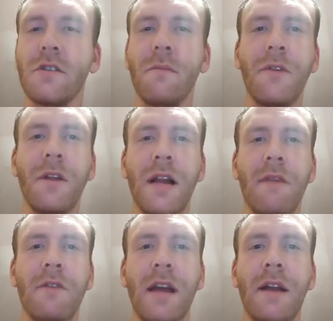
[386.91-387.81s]
or something that'll
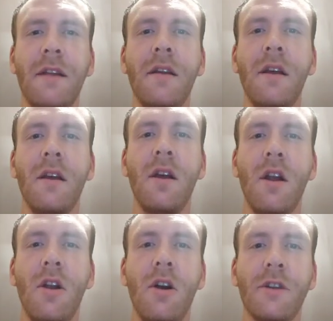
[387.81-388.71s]
have a canny
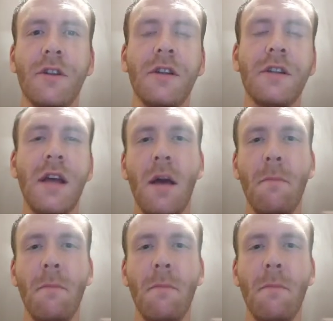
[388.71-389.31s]
lot in it.